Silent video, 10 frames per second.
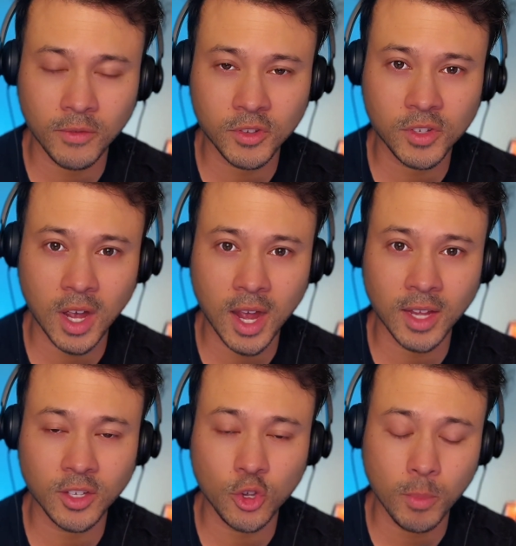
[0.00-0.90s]
the
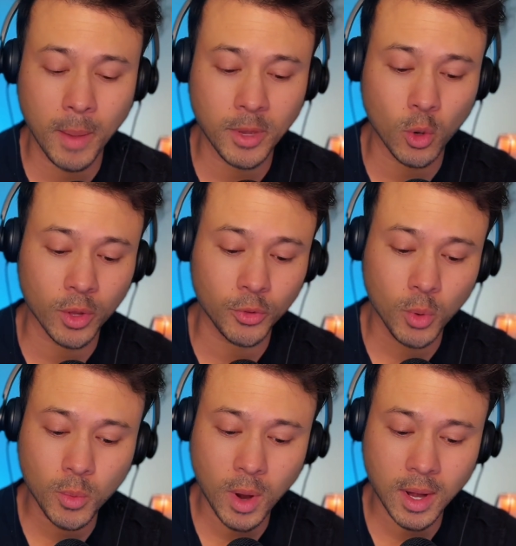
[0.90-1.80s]
signs that you might be going through
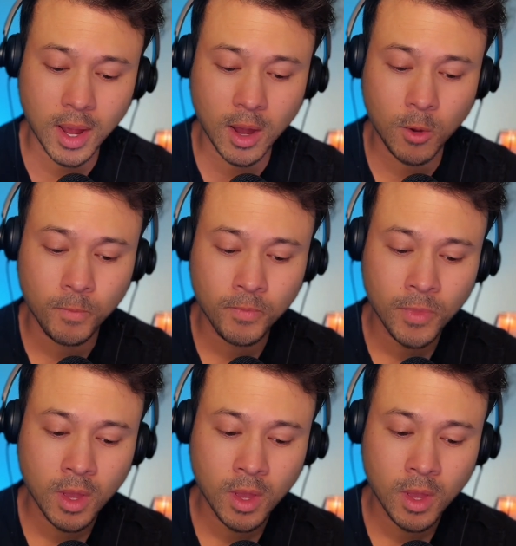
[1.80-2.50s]
it right now